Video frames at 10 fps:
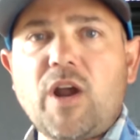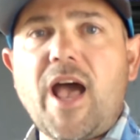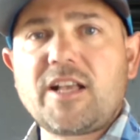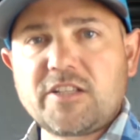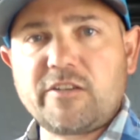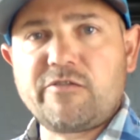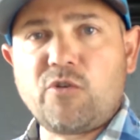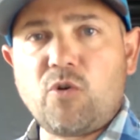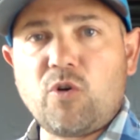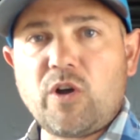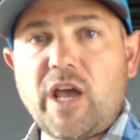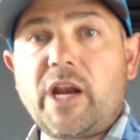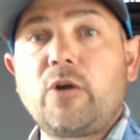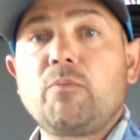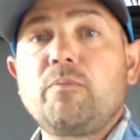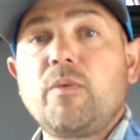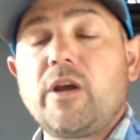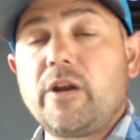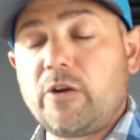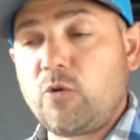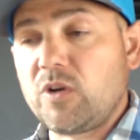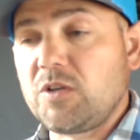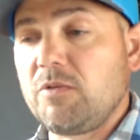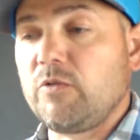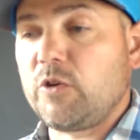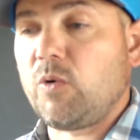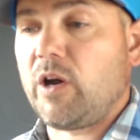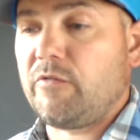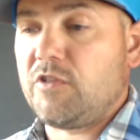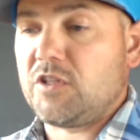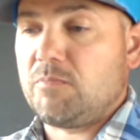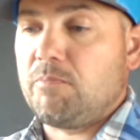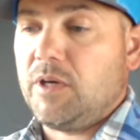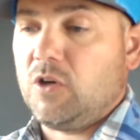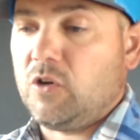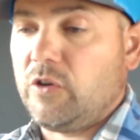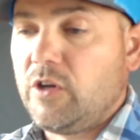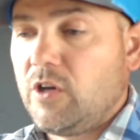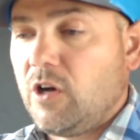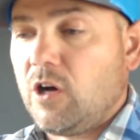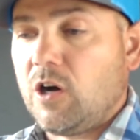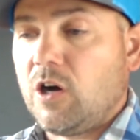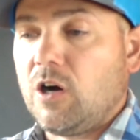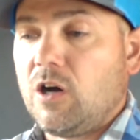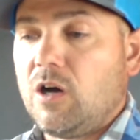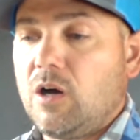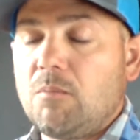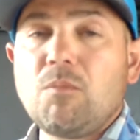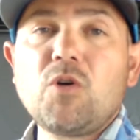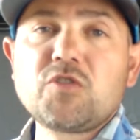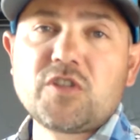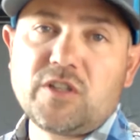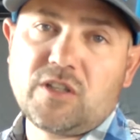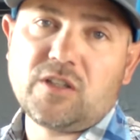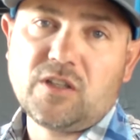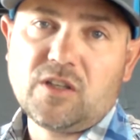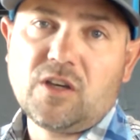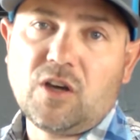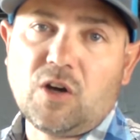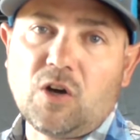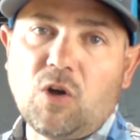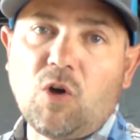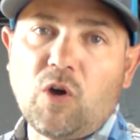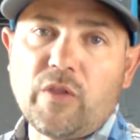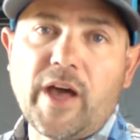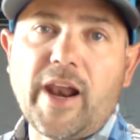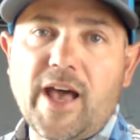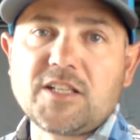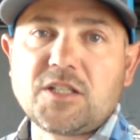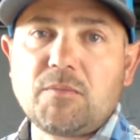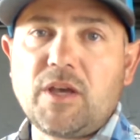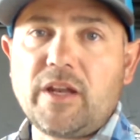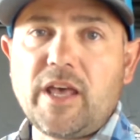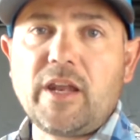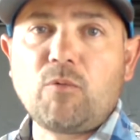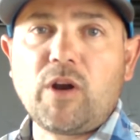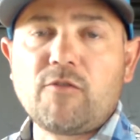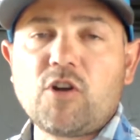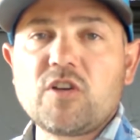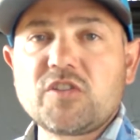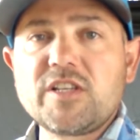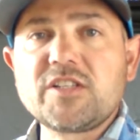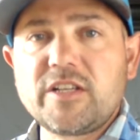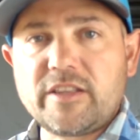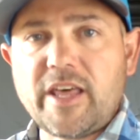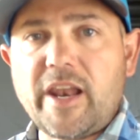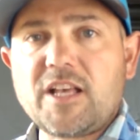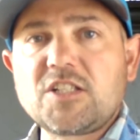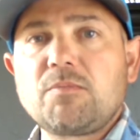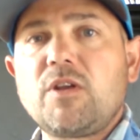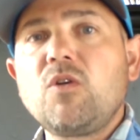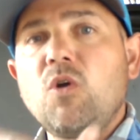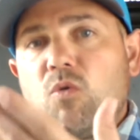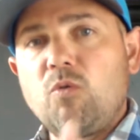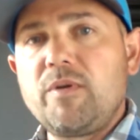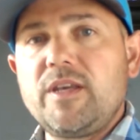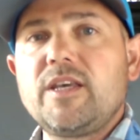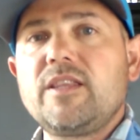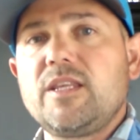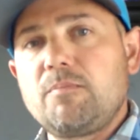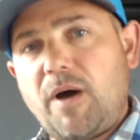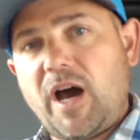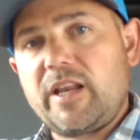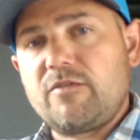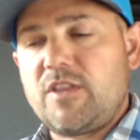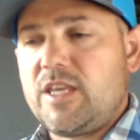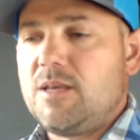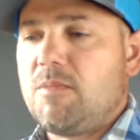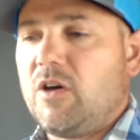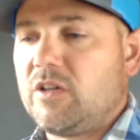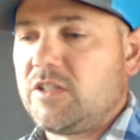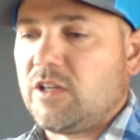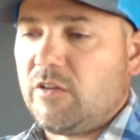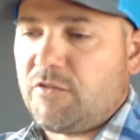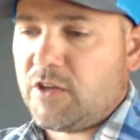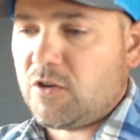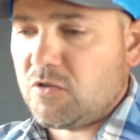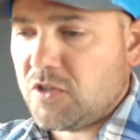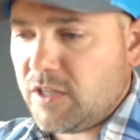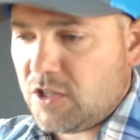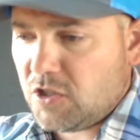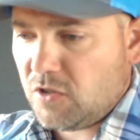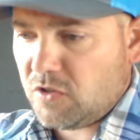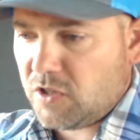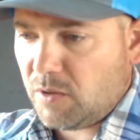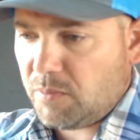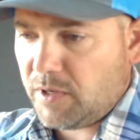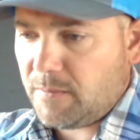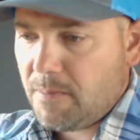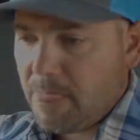asking for and are going to be required for this build are mostly are all in that estimate, and whatever else isn't in that estimate will be in the body of the email itself that goes to the insurance company.